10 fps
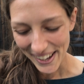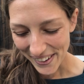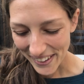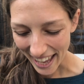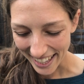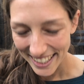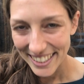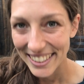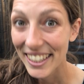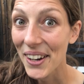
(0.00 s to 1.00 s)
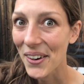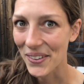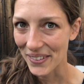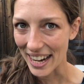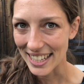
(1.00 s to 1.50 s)
Okay,
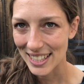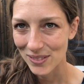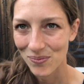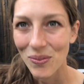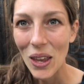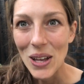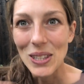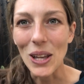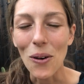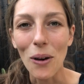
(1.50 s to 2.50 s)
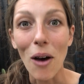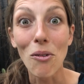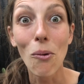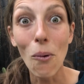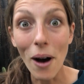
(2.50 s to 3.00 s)
great. So we have
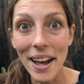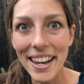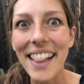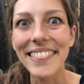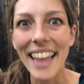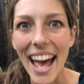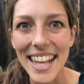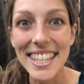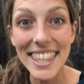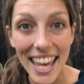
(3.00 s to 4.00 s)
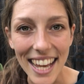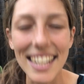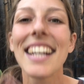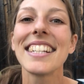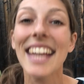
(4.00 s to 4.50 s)
one last
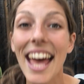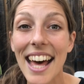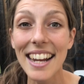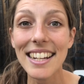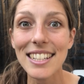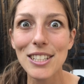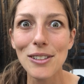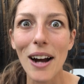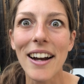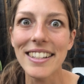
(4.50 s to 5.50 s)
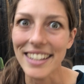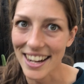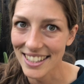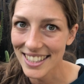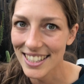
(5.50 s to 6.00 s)
thing to add on to our
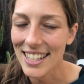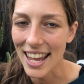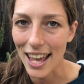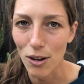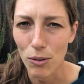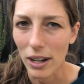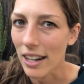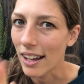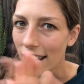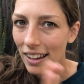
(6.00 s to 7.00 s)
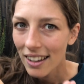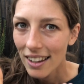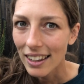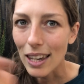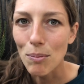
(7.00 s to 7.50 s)
dance today. We're gonna
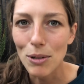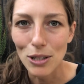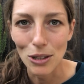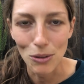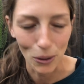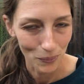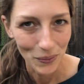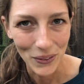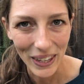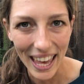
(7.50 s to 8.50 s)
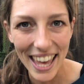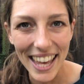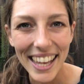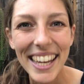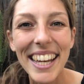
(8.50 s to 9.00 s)
keep pushing through,
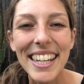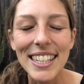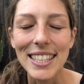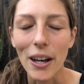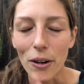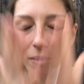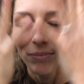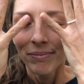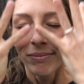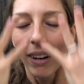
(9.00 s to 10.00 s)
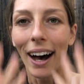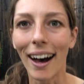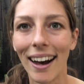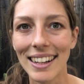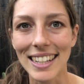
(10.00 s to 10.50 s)
okay? So,
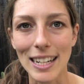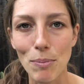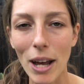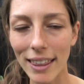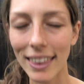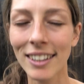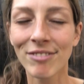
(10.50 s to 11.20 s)
take a deep breath.